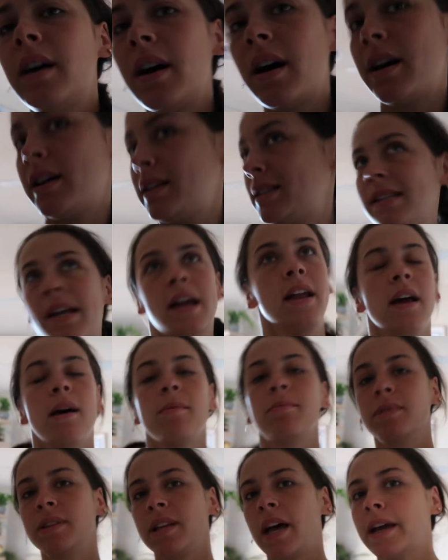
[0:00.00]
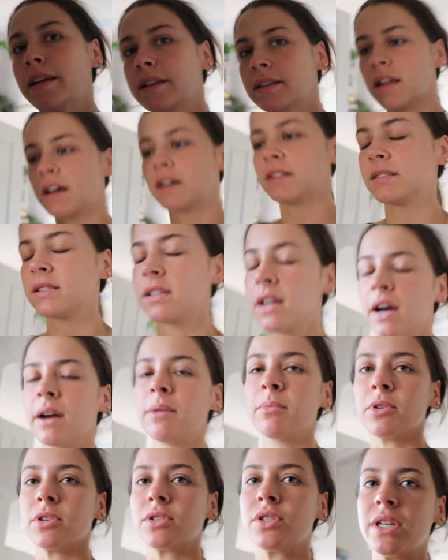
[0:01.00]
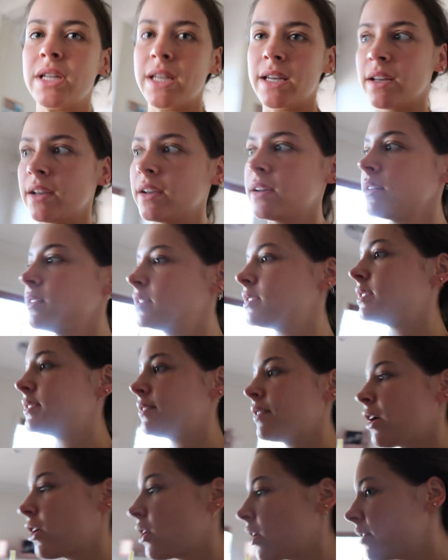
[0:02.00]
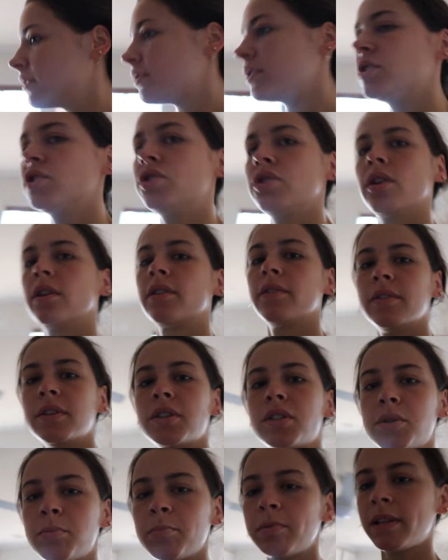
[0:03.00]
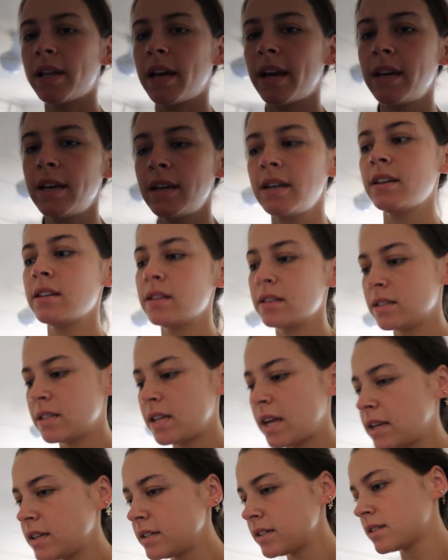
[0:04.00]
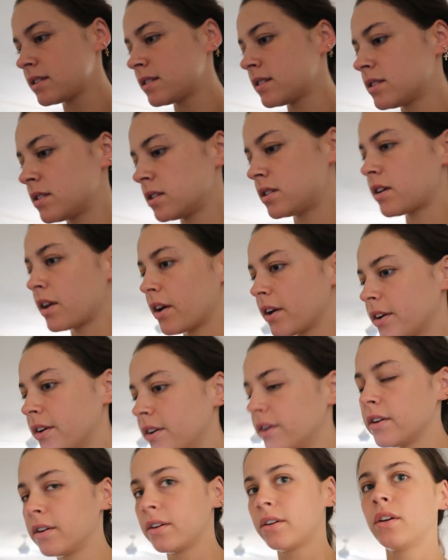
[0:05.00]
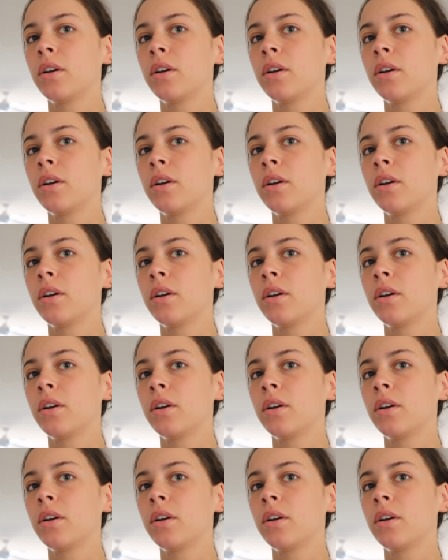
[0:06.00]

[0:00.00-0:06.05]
I stayed up late last night watching Zverev and Djokovic play the tennis, so I